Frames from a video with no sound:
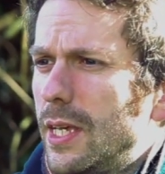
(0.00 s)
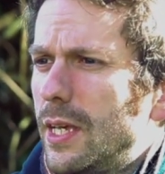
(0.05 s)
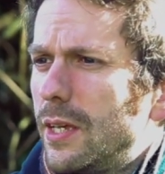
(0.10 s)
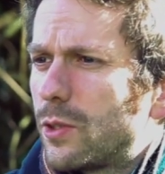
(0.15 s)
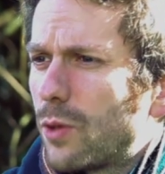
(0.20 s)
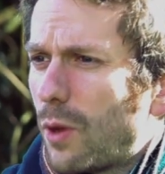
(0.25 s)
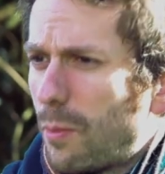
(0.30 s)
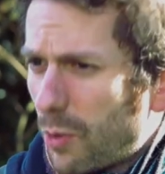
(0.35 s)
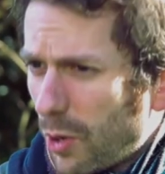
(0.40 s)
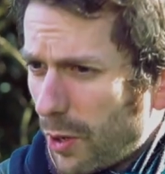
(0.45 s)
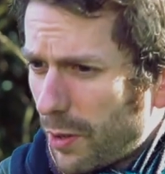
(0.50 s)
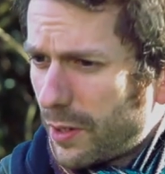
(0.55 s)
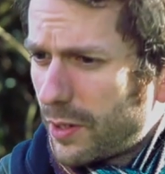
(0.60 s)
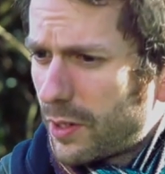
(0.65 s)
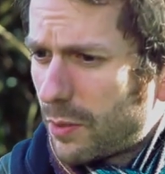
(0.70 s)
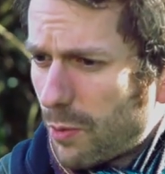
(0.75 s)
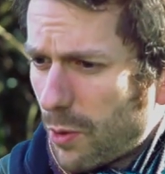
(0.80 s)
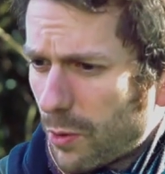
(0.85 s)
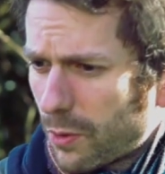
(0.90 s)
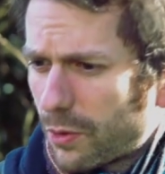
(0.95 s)
So I brought it
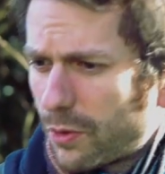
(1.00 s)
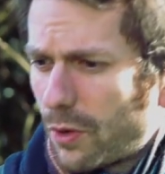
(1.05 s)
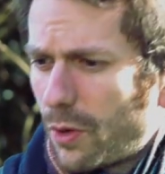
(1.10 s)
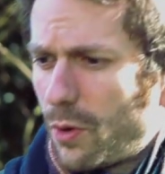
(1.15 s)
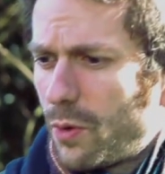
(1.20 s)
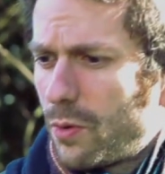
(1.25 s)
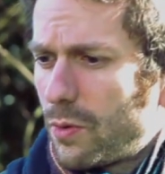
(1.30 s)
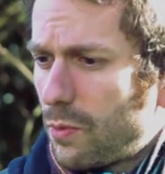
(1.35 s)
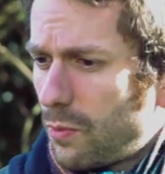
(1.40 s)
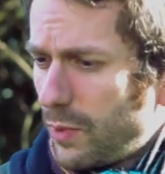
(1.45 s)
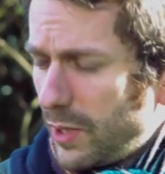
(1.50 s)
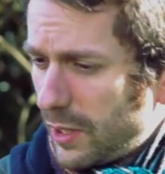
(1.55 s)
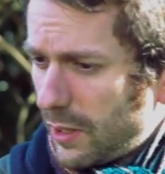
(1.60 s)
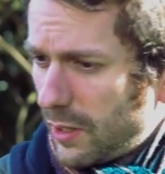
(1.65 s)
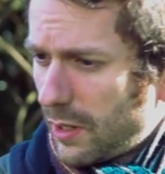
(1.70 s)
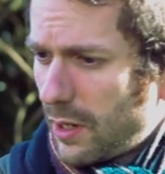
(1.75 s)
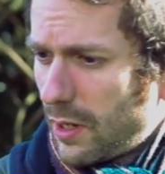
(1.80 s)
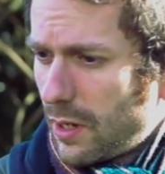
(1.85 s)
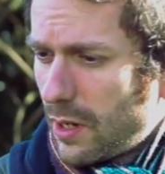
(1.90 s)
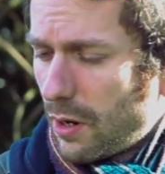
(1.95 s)
into Broken Crow. We
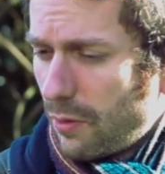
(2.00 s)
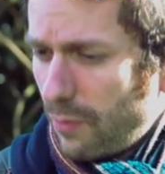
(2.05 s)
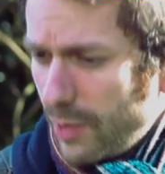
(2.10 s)
did a, a